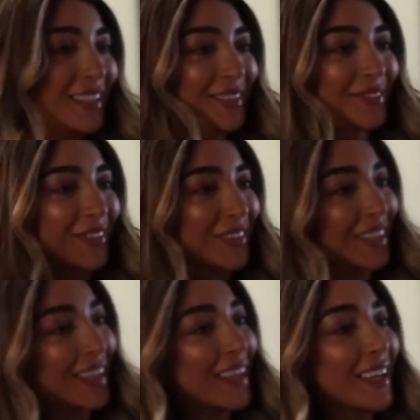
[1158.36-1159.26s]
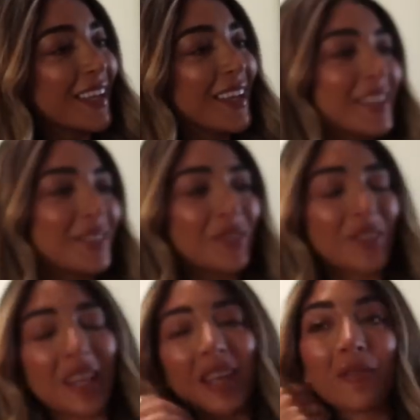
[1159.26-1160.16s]
good morning. This
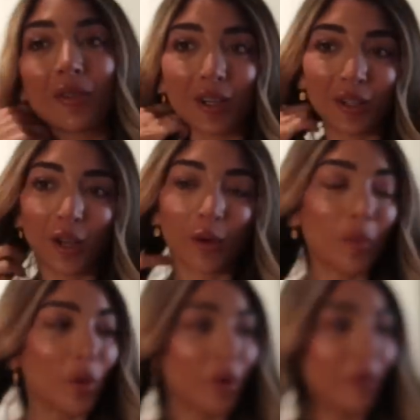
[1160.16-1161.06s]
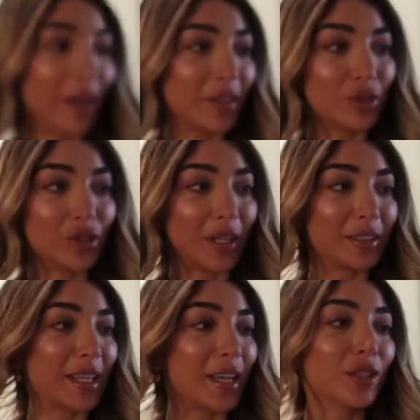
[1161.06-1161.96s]
morning we're gonna go and walk around the
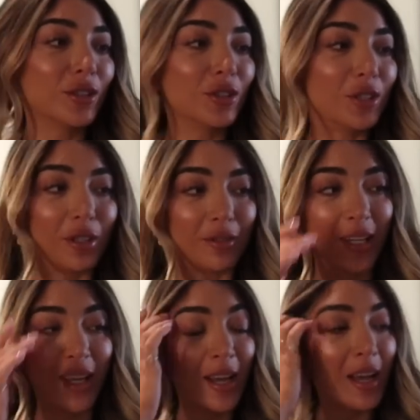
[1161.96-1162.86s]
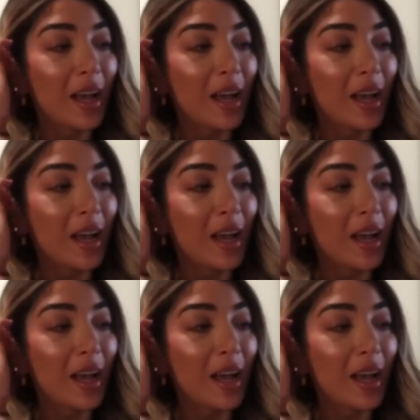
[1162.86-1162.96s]
Jardin Tuileries.